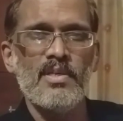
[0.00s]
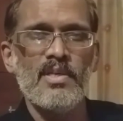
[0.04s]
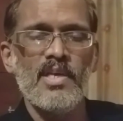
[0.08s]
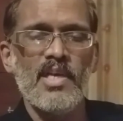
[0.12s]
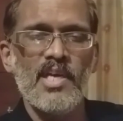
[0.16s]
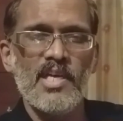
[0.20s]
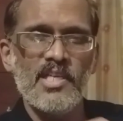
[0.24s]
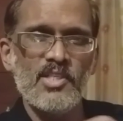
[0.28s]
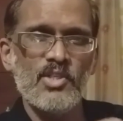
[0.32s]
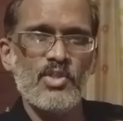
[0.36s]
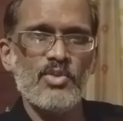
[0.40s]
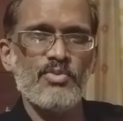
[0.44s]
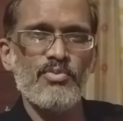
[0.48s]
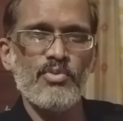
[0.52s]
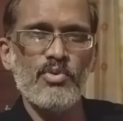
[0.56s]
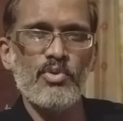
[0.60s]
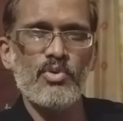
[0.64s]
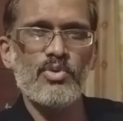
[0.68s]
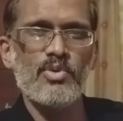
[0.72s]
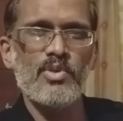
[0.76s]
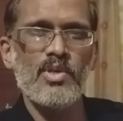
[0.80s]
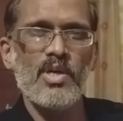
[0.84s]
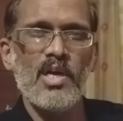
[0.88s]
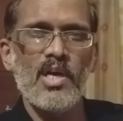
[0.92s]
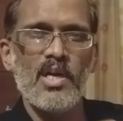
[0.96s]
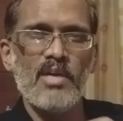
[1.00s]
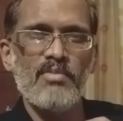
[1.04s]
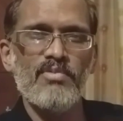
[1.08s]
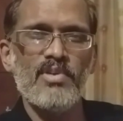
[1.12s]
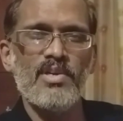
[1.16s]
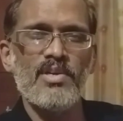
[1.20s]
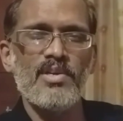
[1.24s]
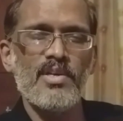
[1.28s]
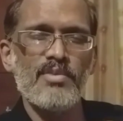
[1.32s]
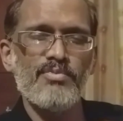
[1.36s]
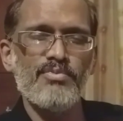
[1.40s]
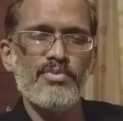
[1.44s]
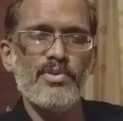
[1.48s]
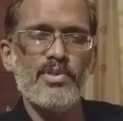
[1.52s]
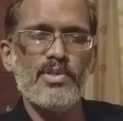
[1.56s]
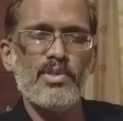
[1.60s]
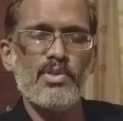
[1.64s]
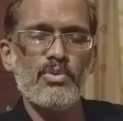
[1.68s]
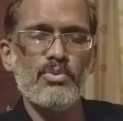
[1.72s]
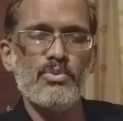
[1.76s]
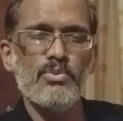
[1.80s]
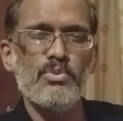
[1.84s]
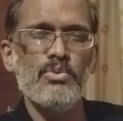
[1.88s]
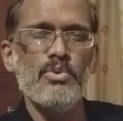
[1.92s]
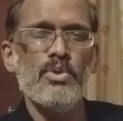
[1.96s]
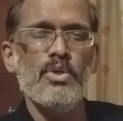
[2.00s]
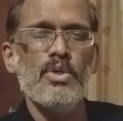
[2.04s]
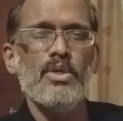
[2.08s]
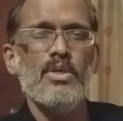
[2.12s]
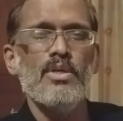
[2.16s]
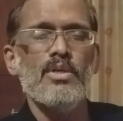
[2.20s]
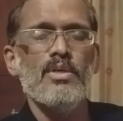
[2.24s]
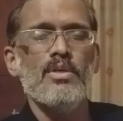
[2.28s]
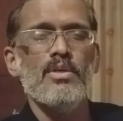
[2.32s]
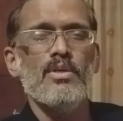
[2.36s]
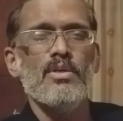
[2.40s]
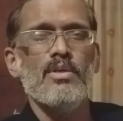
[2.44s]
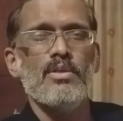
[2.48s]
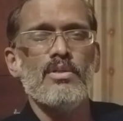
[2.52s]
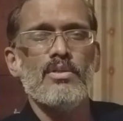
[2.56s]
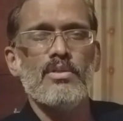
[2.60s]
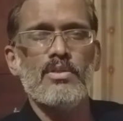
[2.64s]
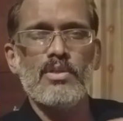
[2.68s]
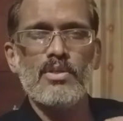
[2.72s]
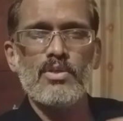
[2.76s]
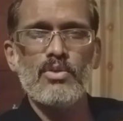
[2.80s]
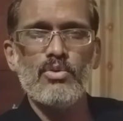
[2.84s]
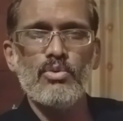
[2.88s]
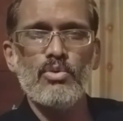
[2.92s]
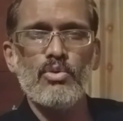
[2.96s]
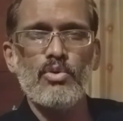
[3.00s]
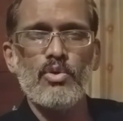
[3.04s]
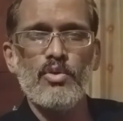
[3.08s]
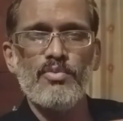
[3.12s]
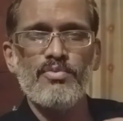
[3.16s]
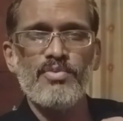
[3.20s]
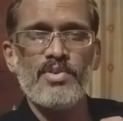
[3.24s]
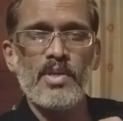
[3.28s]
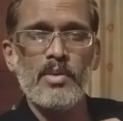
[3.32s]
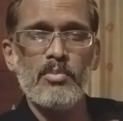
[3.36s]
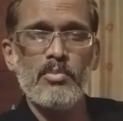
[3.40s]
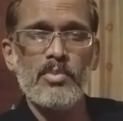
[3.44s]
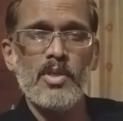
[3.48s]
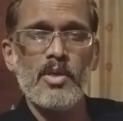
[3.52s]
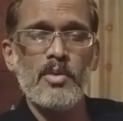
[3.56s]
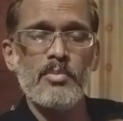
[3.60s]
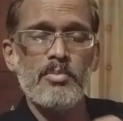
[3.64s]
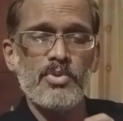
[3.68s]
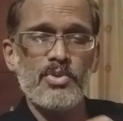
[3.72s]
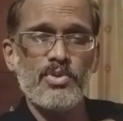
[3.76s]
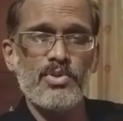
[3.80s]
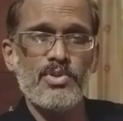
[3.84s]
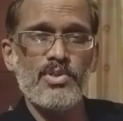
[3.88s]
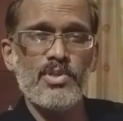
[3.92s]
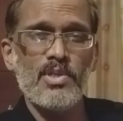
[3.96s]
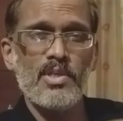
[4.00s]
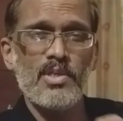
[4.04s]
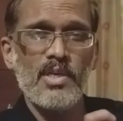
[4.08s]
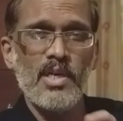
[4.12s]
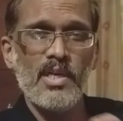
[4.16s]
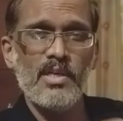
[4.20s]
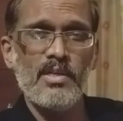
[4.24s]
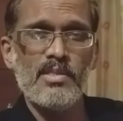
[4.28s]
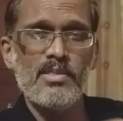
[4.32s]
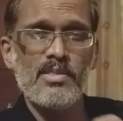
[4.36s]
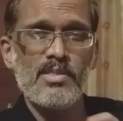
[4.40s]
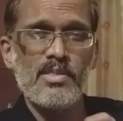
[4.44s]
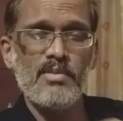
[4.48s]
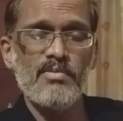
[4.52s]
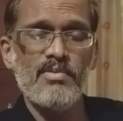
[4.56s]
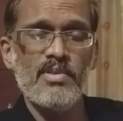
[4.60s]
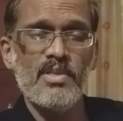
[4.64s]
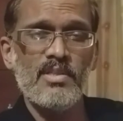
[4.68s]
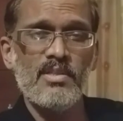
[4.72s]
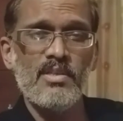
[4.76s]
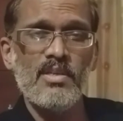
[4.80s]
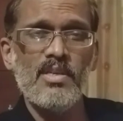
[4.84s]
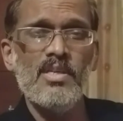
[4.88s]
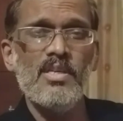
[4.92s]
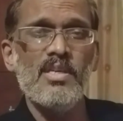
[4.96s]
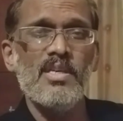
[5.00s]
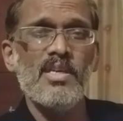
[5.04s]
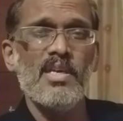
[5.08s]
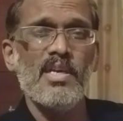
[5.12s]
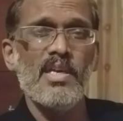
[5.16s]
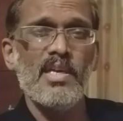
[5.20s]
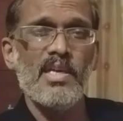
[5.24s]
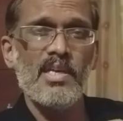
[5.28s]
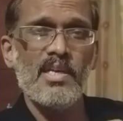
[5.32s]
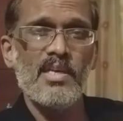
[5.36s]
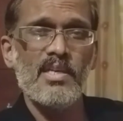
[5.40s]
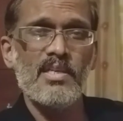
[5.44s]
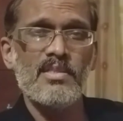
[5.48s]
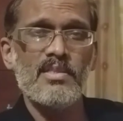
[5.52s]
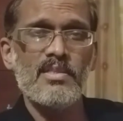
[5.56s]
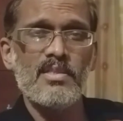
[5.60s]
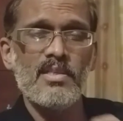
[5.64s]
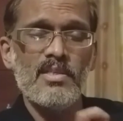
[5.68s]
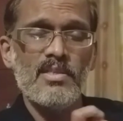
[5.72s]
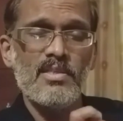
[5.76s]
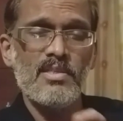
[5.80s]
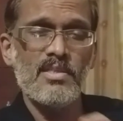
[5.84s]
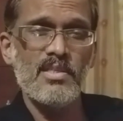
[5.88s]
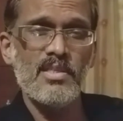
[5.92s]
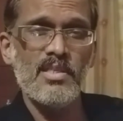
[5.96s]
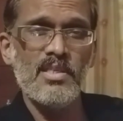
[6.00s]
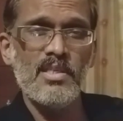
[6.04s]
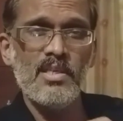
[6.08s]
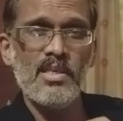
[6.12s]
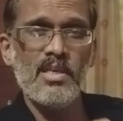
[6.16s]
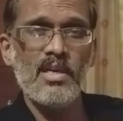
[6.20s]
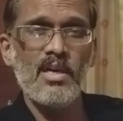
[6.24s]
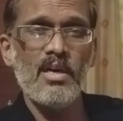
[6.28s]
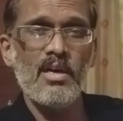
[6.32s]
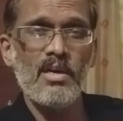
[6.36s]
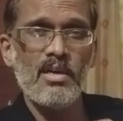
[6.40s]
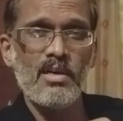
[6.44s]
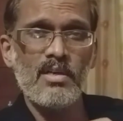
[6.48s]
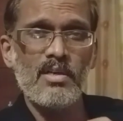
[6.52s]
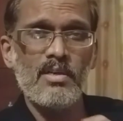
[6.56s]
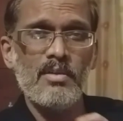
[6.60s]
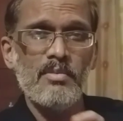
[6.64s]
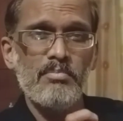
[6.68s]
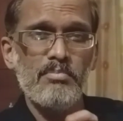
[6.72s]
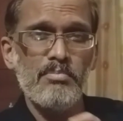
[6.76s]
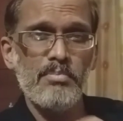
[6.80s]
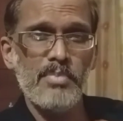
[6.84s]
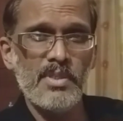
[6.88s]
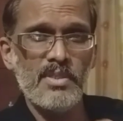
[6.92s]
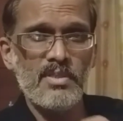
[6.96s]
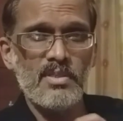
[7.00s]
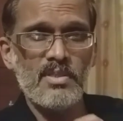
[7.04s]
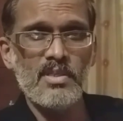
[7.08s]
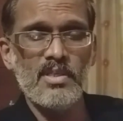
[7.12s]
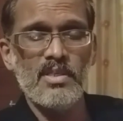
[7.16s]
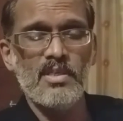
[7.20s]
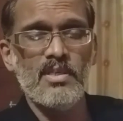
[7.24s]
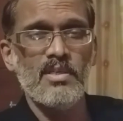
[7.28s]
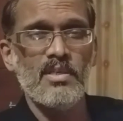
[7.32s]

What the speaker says: Henceforth, I will refer to the Code of Criminal Procedure 1973 as CrPC,